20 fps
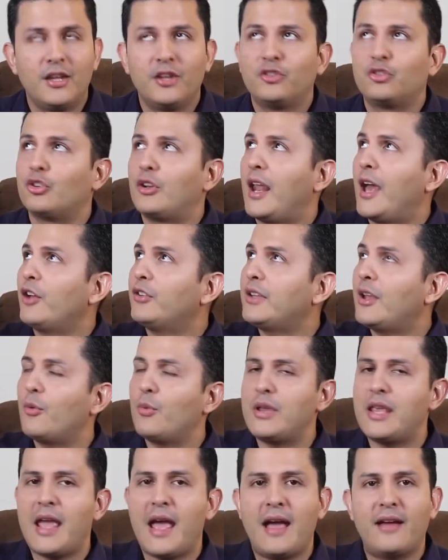So now that
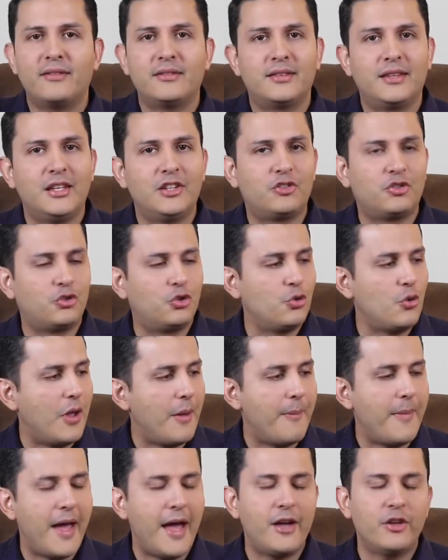we have these two
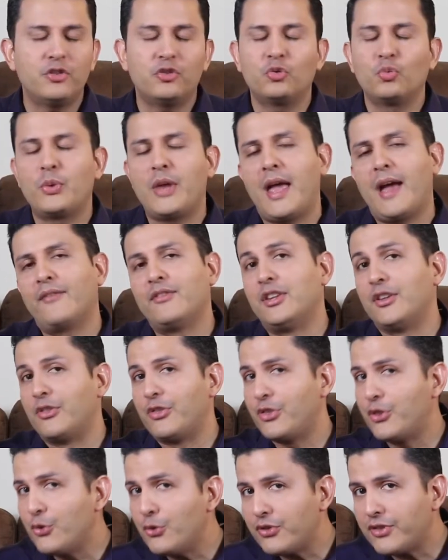amounts, we have the
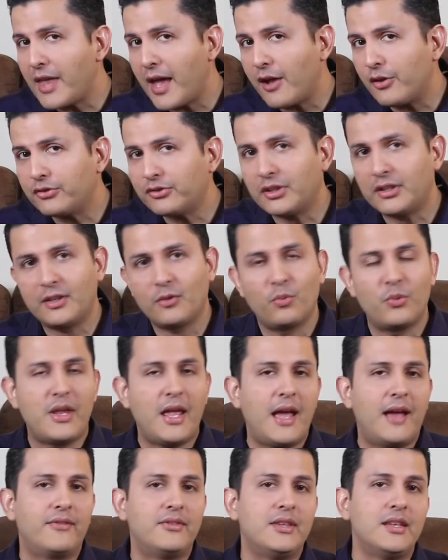2,000 and we
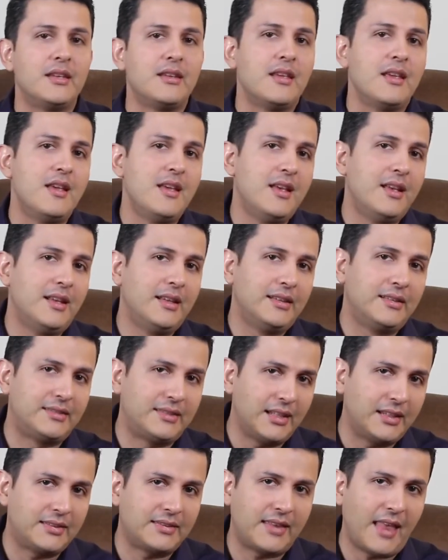have the
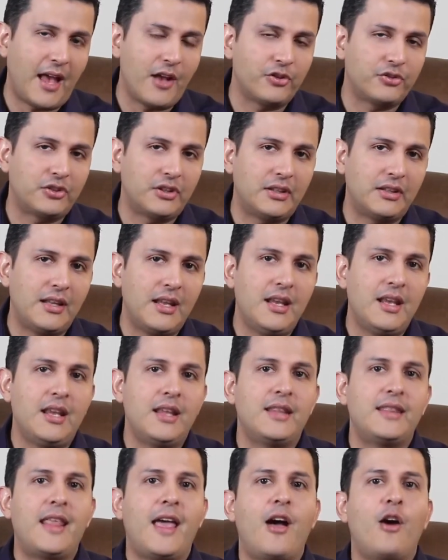6,000.
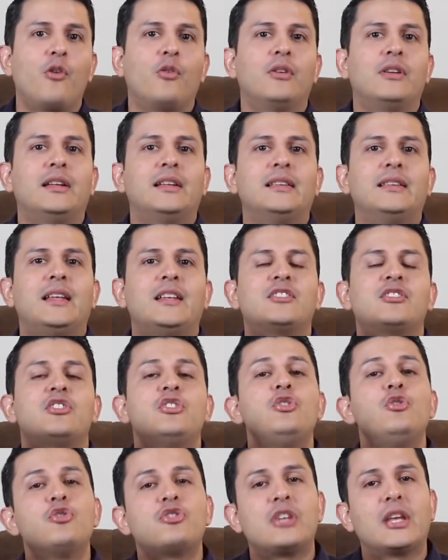Now let's
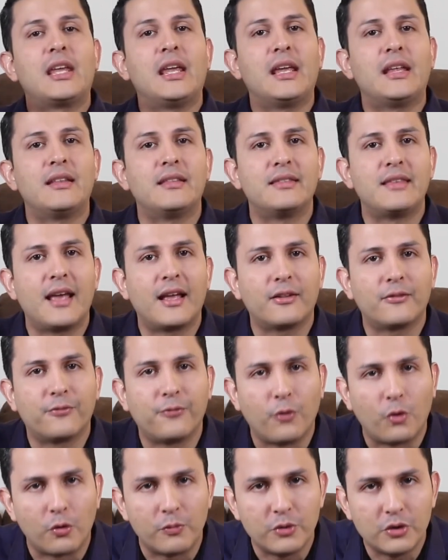use again
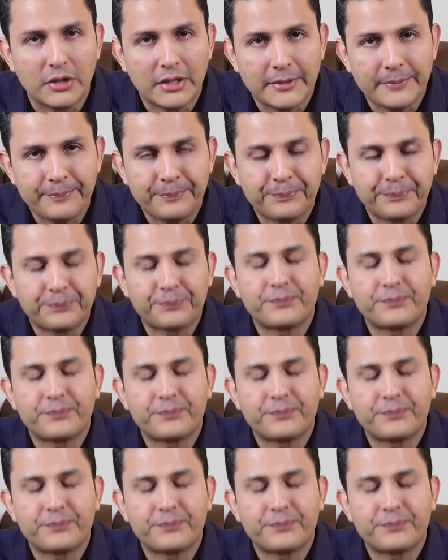that formula,